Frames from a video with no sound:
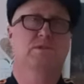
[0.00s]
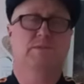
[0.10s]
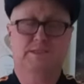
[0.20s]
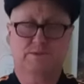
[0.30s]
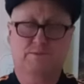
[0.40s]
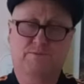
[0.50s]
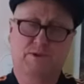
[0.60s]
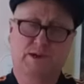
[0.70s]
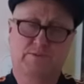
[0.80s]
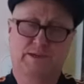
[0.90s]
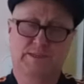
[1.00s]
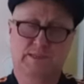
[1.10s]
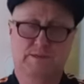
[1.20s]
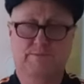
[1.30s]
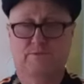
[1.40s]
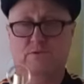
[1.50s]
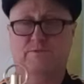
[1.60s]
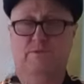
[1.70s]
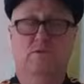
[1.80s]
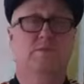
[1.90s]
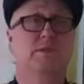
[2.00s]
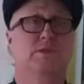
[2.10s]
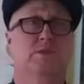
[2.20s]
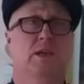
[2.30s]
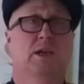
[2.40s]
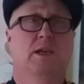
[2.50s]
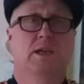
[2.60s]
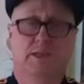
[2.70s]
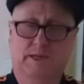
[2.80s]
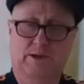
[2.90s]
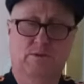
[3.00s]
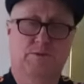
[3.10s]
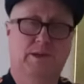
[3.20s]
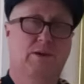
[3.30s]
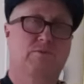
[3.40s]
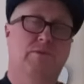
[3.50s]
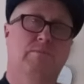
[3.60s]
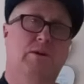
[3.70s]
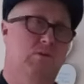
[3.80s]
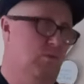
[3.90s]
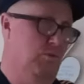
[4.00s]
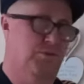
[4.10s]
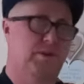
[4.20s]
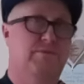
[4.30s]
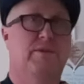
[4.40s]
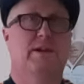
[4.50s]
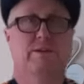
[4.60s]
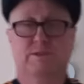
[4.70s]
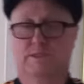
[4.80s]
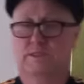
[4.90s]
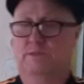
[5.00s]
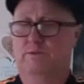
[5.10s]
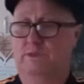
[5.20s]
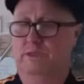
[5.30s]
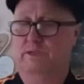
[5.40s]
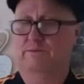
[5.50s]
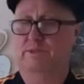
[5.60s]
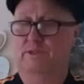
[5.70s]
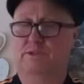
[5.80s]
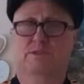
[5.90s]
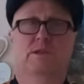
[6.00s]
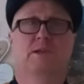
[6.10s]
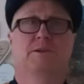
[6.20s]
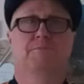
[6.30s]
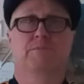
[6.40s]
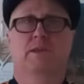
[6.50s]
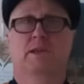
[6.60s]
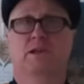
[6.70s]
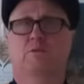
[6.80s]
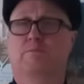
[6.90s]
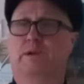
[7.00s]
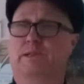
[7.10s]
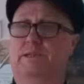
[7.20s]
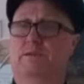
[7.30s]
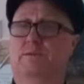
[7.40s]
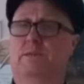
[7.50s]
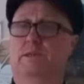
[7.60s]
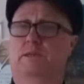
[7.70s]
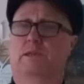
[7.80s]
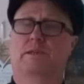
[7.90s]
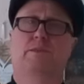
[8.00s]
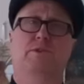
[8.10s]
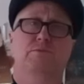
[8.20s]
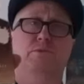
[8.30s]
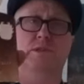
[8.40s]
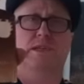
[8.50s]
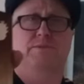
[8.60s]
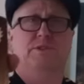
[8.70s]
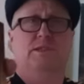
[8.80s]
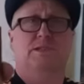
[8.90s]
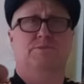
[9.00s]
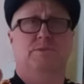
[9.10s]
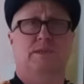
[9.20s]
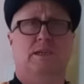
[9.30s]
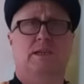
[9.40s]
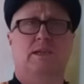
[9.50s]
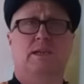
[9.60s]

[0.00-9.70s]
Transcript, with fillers: I went on Fragrantica before I filmed this, get all the notes for but all three fragrances so I can give you this no now breakdown. And then this one I had this last week.